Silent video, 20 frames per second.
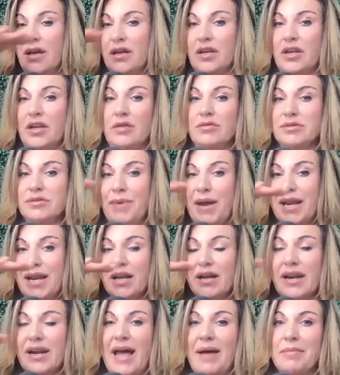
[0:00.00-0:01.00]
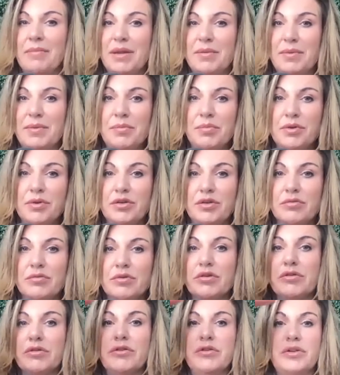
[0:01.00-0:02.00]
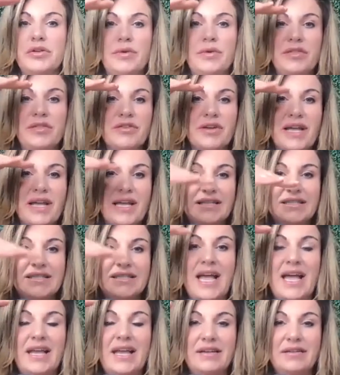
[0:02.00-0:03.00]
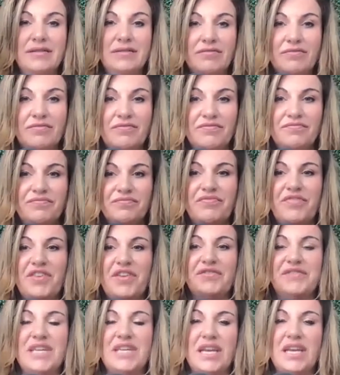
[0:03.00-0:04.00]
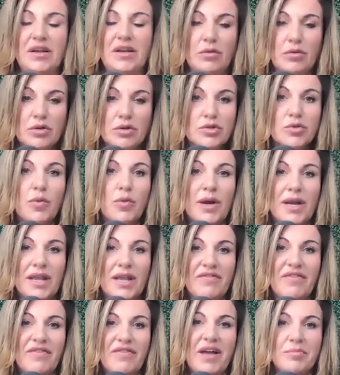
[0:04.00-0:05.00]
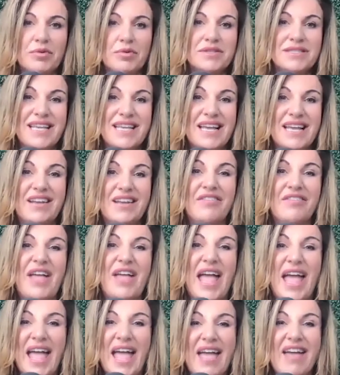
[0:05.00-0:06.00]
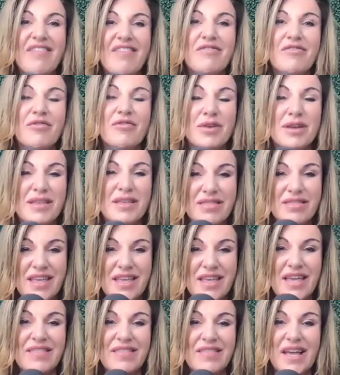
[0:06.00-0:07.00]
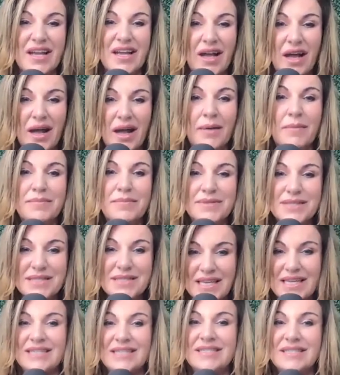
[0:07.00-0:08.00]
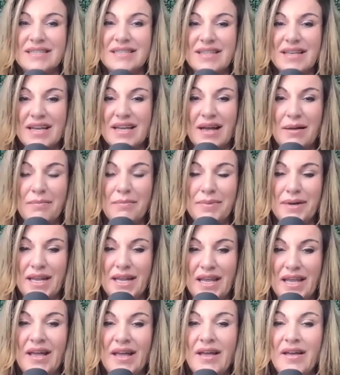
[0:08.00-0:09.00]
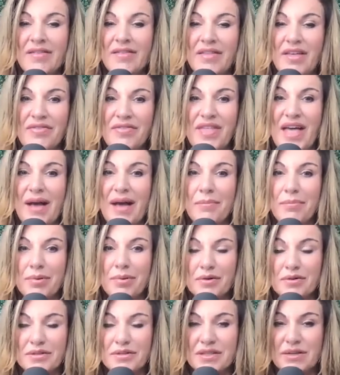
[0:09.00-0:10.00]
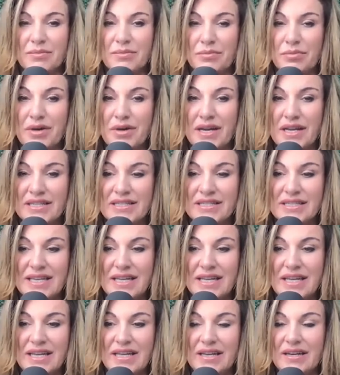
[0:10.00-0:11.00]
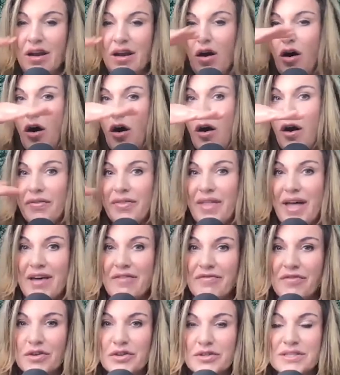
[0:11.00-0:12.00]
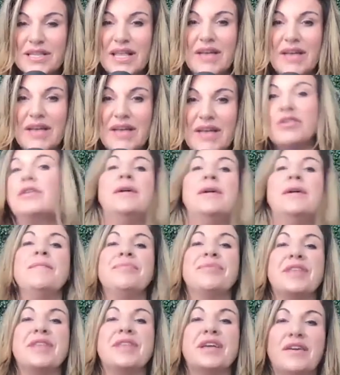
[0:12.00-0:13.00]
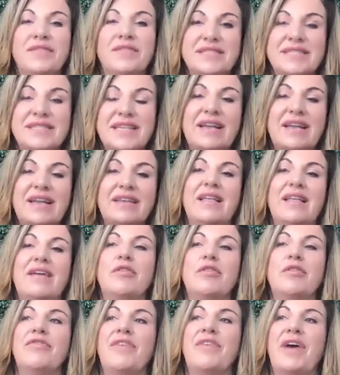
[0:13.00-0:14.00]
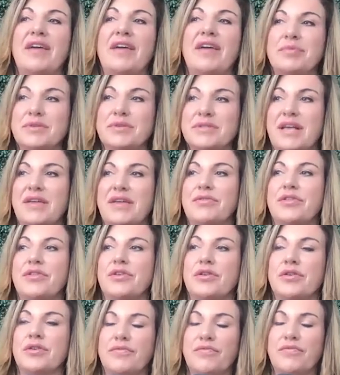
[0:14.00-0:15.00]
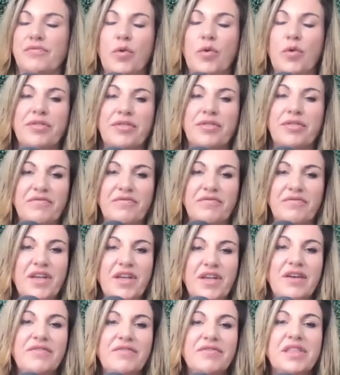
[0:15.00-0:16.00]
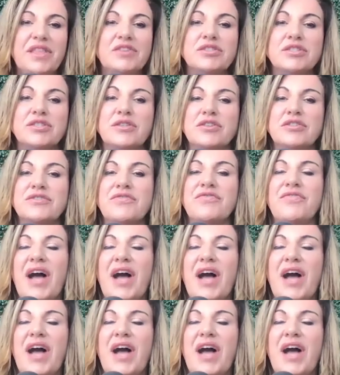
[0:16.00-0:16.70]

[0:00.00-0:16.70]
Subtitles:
depending on how many people you recruit, you either get 10, 15, or 25% of everything that comes into the company that person brings in on that first level. Then on the second level, 5%, third, fourth, and fifth. There's